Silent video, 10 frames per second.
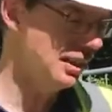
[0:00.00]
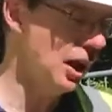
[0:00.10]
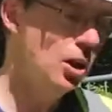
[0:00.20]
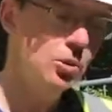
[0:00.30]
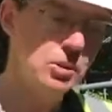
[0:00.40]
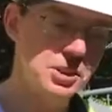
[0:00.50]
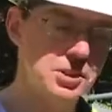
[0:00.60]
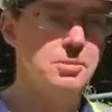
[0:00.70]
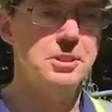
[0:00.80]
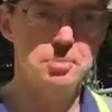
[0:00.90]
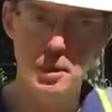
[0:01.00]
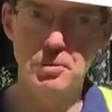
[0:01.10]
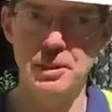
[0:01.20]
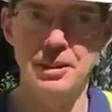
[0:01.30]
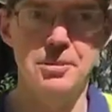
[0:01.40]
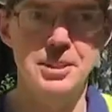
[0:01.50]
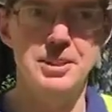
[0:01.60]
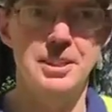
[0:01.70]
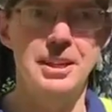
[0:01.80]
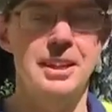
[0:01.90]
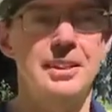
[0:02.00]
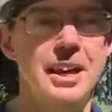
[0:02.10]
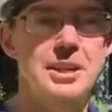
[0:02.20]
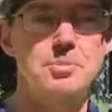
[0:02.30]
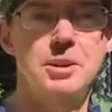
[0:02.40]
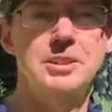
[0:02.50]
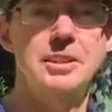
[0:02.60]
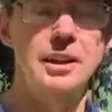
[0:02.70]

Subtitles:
that, which the experts in the